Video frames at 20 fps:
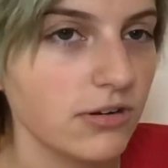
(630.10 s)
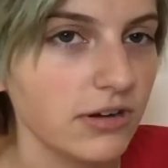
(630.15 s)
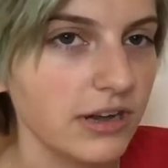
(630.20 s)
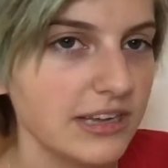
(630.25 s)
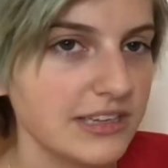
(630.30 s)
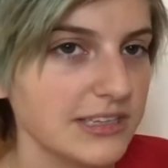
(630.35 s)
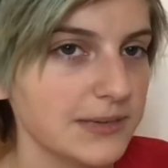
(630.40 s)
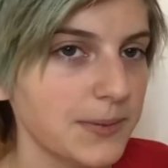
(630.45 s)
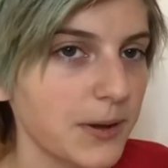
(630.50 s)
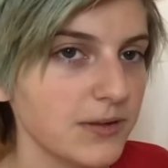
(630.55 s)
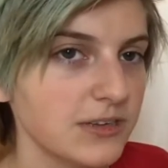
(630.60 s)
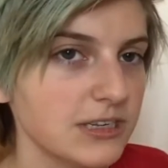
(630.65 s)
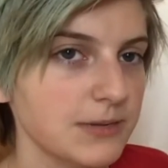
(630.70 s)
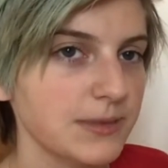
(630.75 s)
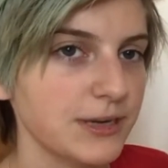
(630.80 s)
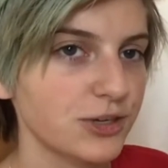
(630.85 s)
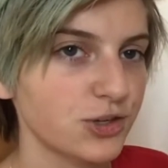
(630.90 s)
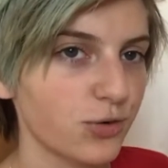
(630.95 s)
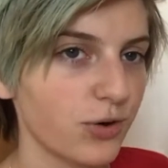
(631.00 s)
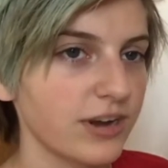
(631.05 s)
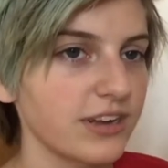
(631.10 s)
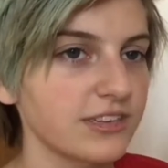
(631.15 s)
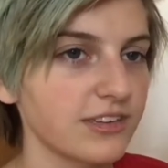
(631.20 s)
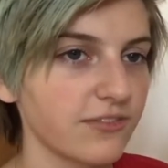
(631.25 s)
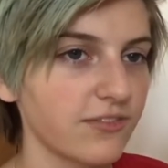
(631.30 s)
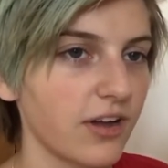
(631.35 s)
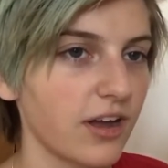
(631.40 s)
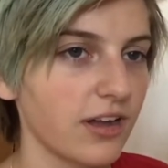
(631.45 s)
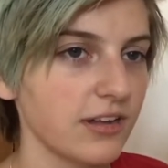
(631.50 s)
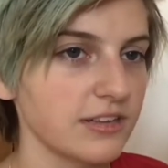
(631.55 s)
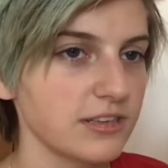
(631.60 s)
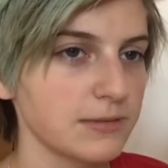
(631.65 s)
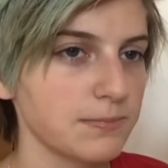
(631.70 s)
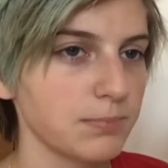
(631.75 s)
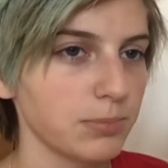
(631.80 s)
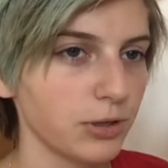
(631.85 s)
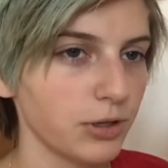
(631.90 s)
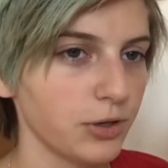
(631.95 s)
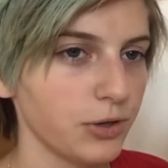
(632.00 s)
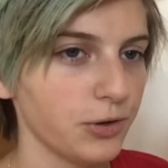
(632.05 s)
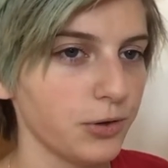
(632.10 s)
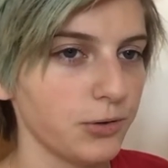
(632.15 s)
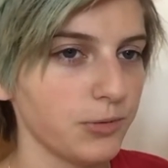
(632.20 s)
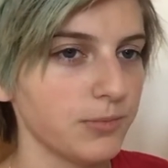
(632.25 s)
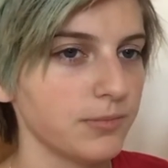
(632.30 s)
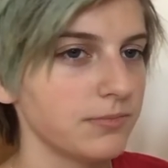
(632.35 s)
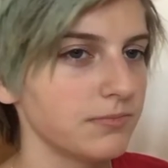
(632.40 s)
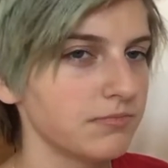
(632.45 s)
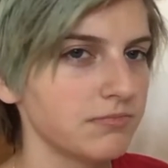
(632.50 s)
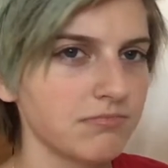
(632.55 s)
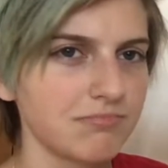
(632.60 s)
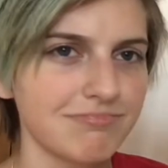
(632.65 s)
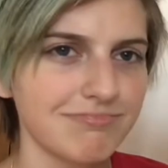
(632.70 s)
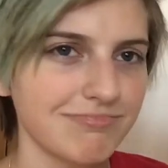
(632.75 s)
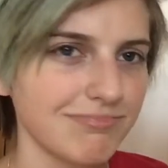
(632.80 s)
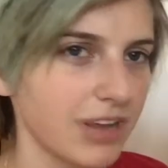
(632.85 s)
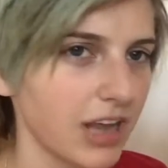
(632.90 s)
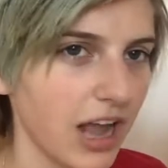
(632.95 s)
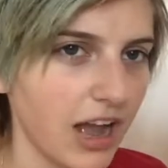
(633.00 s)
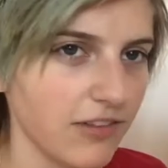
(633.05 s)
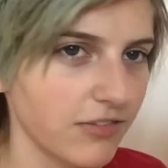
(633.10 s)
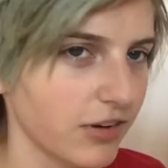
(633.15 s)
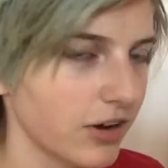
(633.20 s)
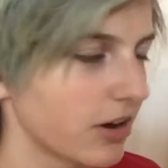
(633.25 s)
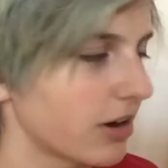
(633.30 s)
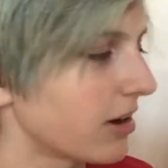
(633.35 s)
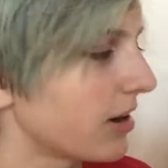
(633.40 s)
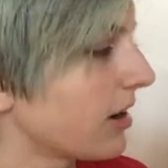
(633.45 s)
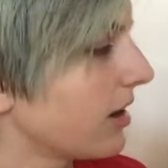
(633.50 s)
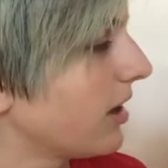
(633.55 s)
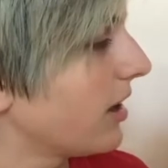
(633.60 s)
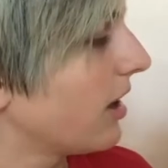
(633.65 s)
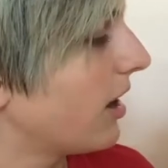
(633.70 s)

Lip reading: It's supposed to be Troye Sivan's Bloom cover.